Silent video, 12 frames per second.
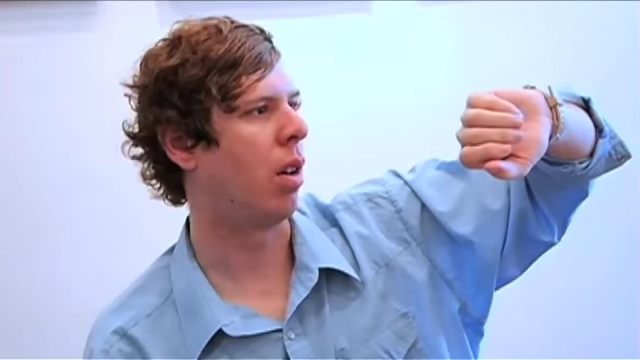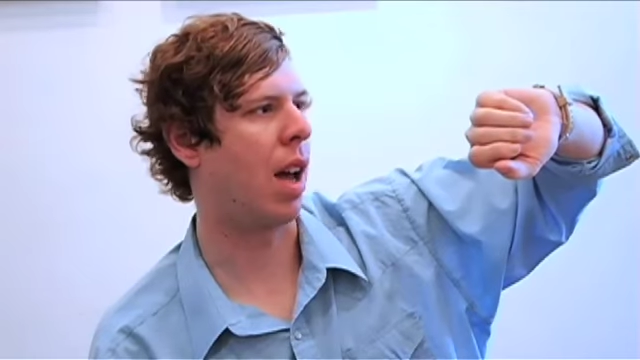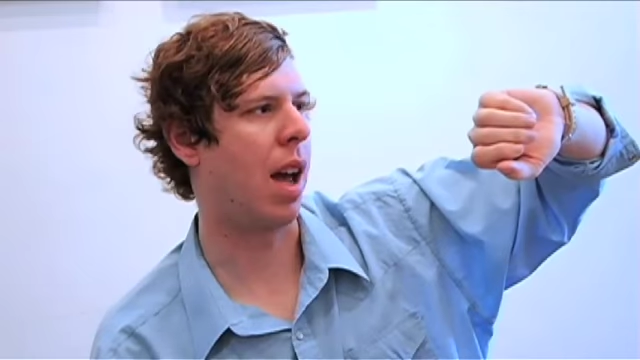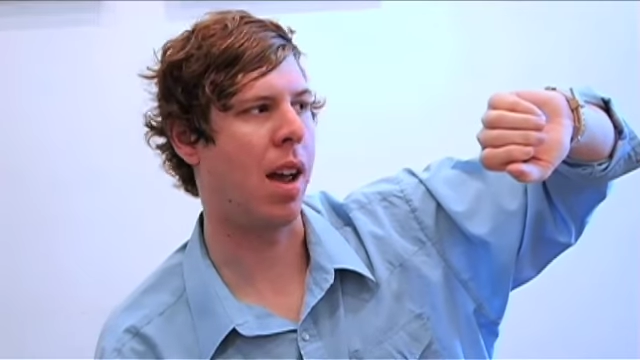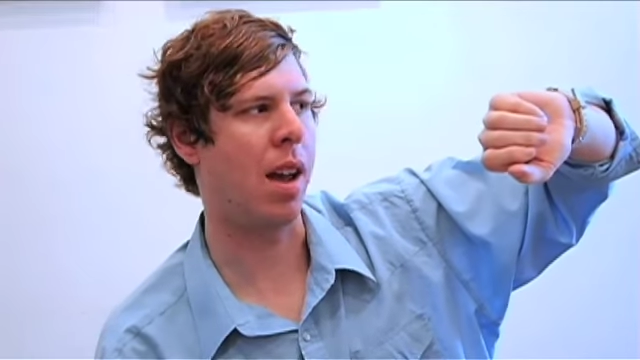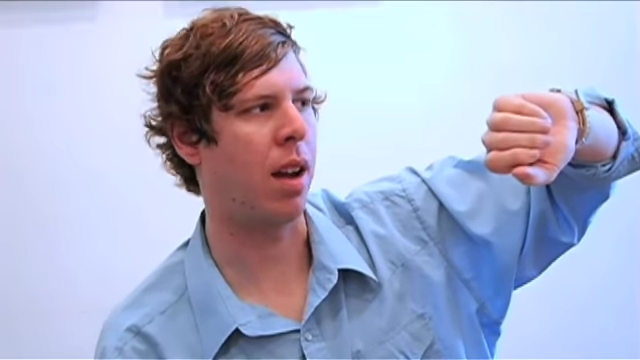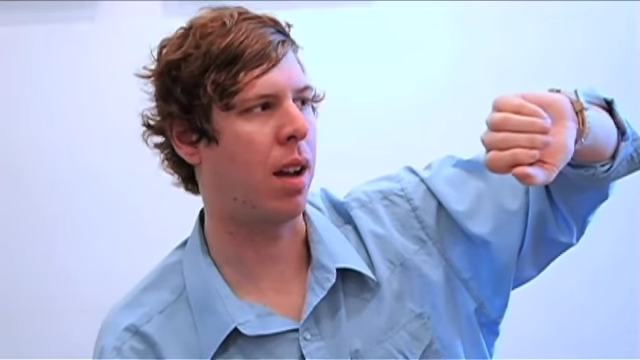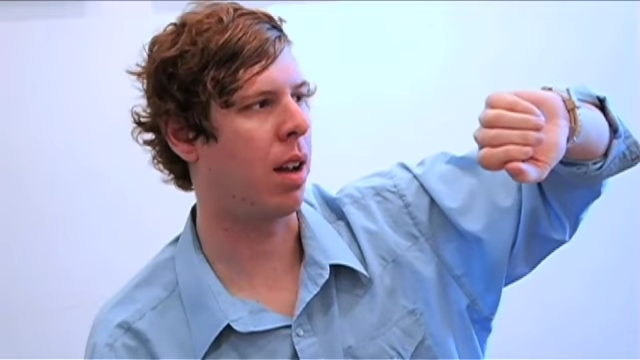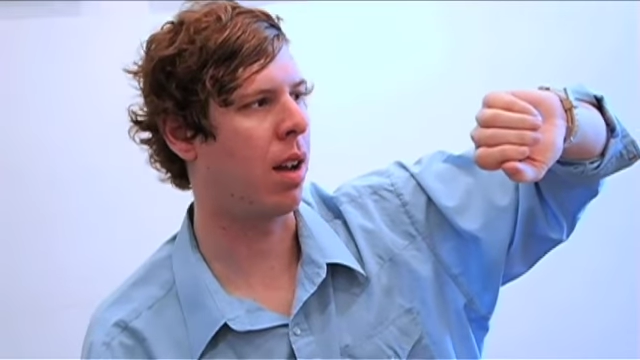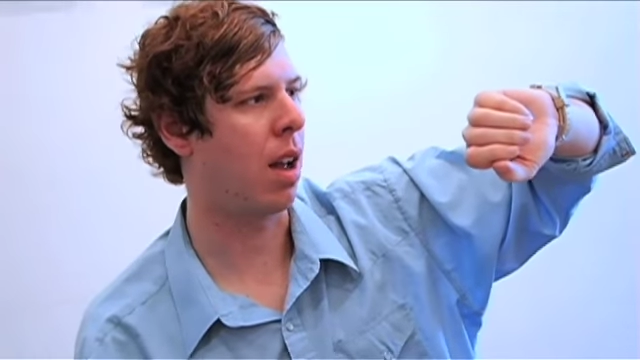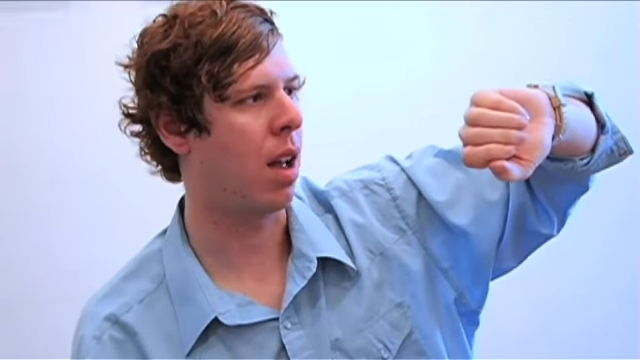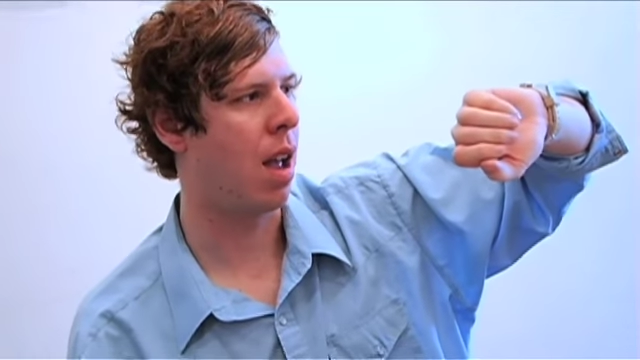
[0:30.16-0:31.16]
okay.
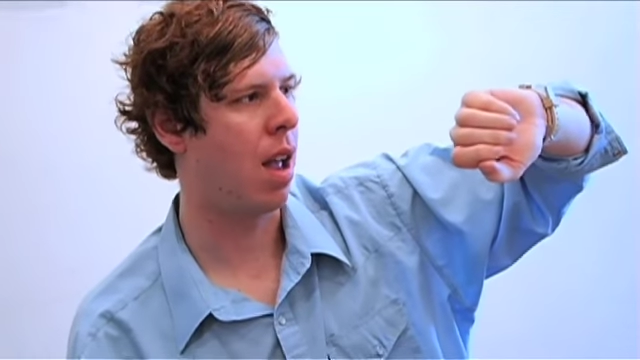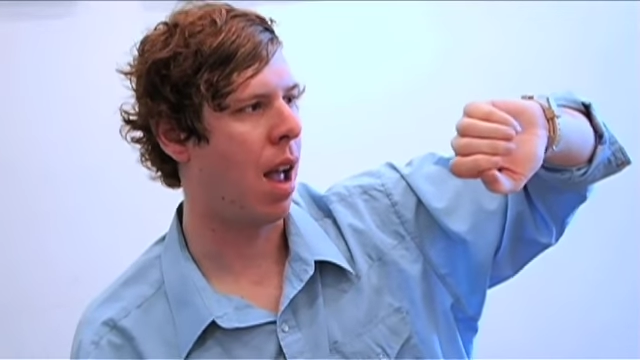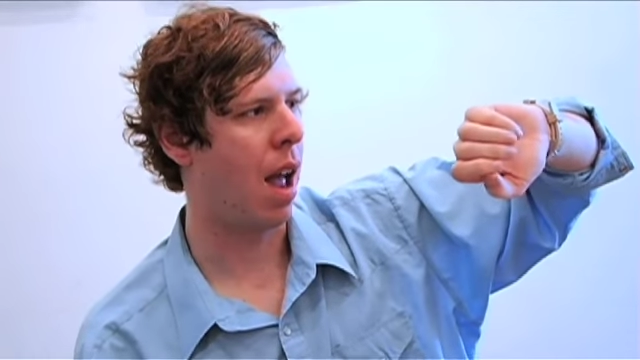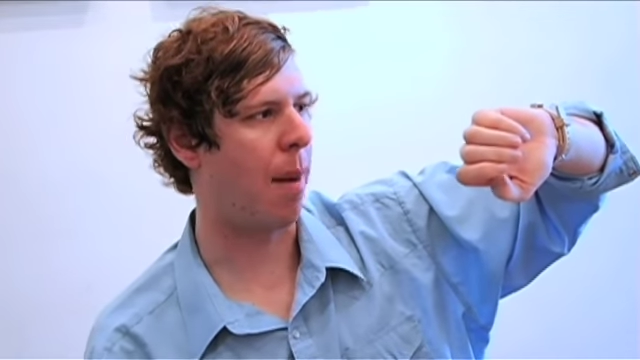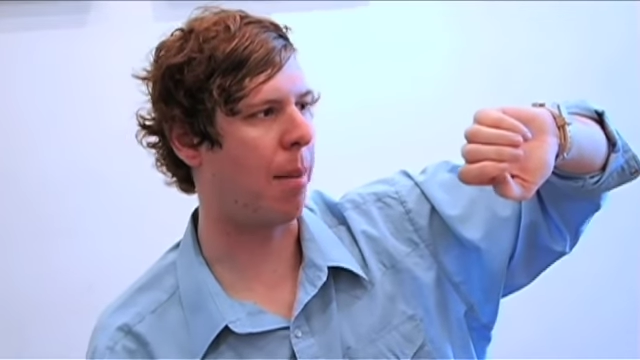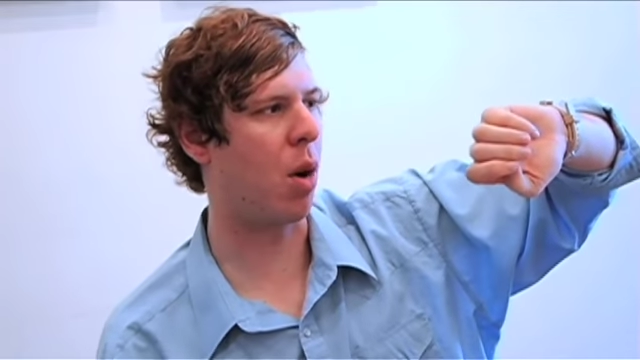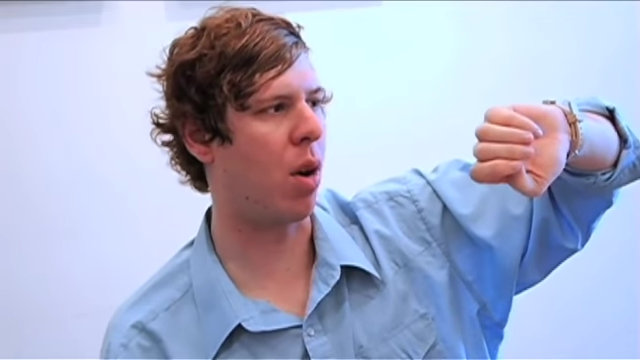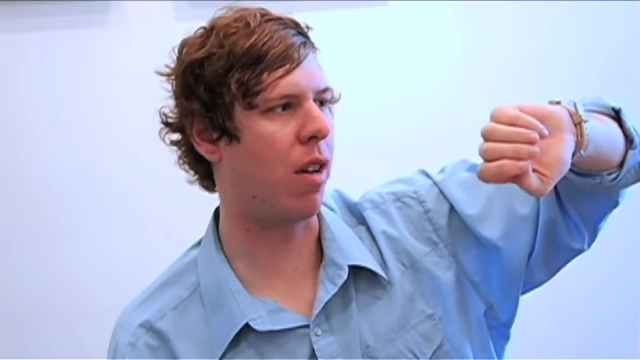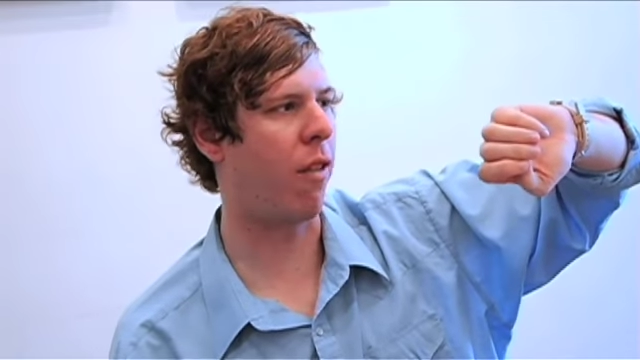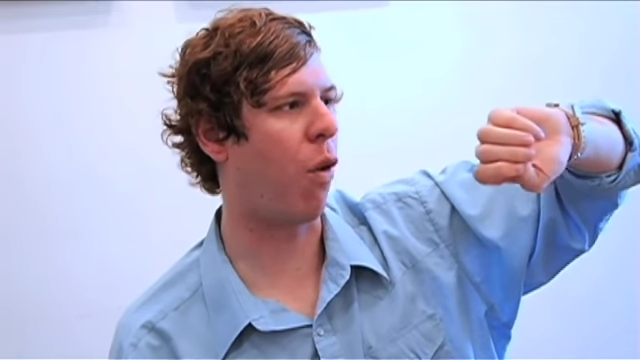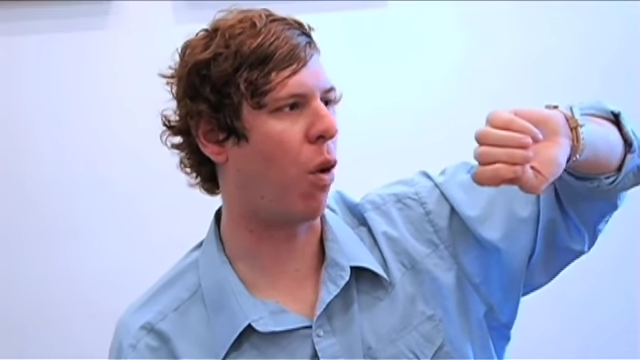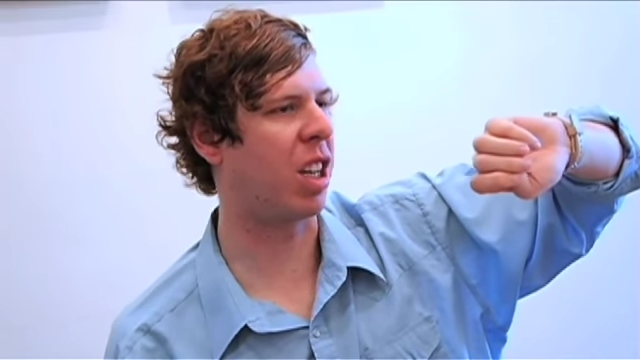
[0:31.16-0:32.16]
I'm going to
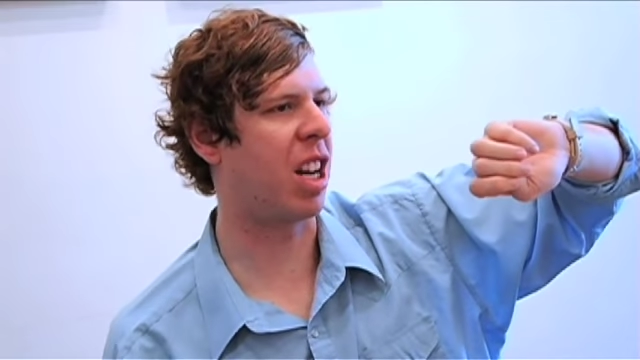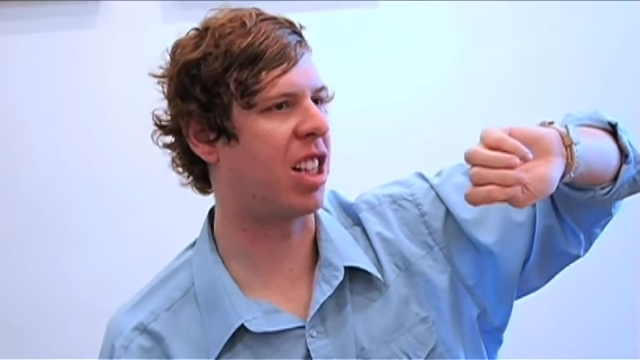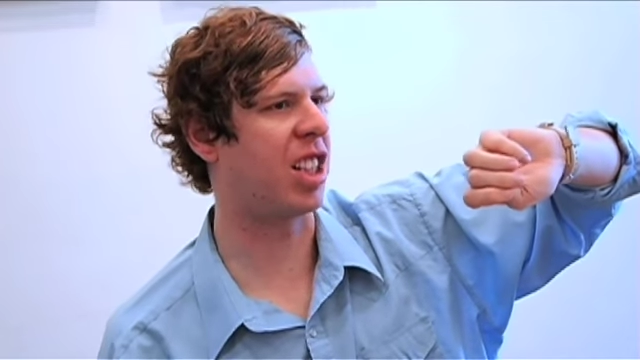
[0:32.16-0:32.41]
14th